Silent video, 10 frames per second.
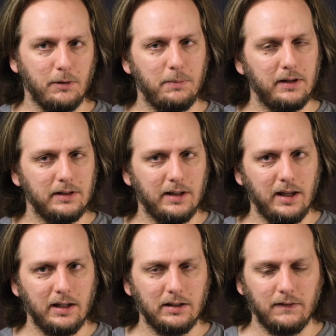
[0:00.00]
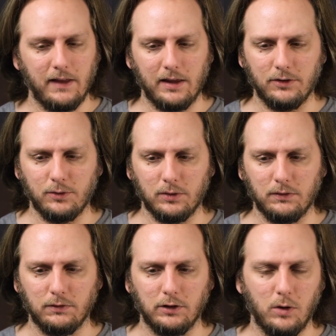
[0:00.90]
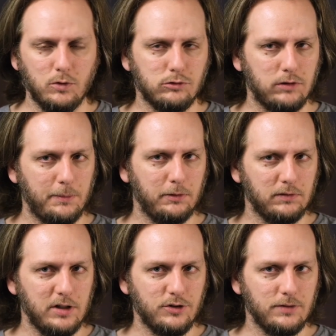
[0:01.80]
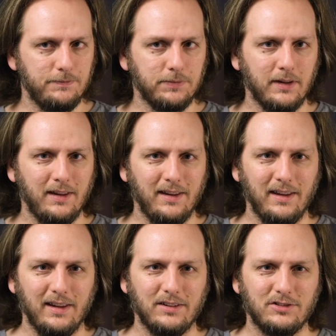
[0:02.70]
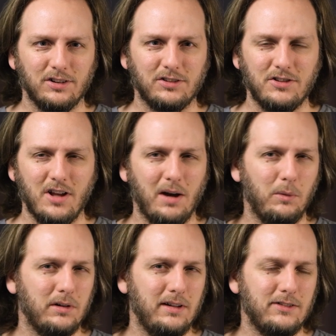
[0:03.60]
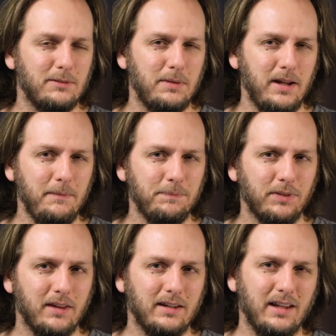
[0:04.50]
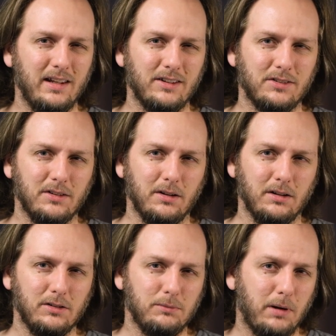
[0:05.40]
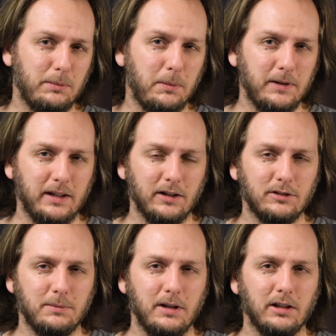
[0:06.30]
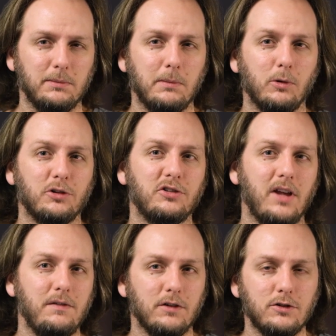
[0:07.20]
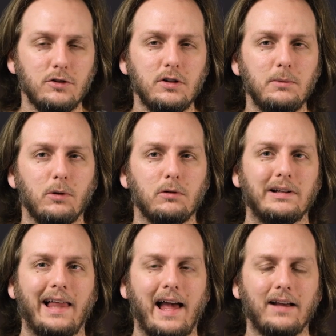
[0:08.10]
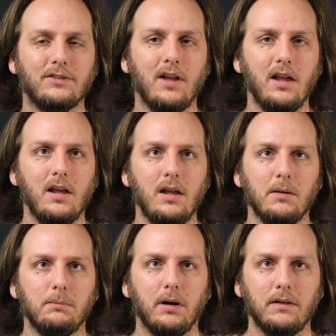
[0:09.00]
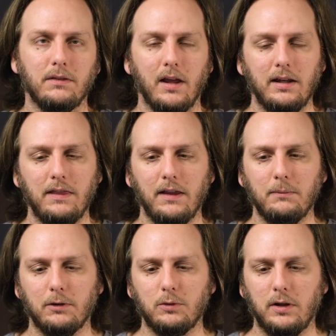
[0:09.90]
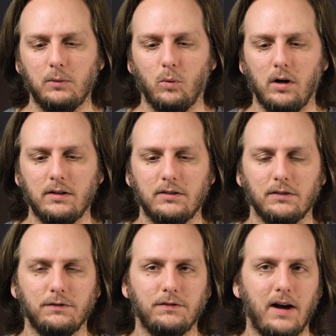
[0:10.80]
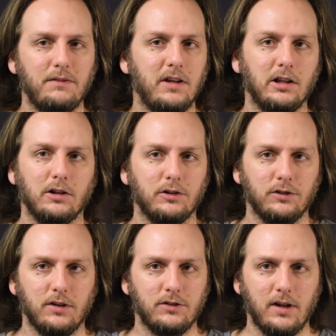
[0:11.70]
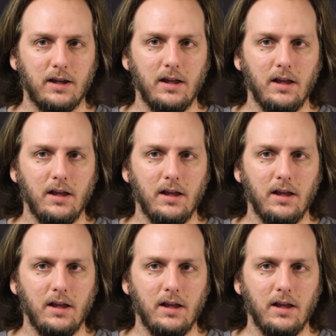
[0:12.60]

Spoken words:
pinna gain in that sort of low treble region is just not where it needs to be. And again, it's probably geared to be a little bit more safer tuning, more relaxed. But anything between 1 to 5 kilohertz, let's say,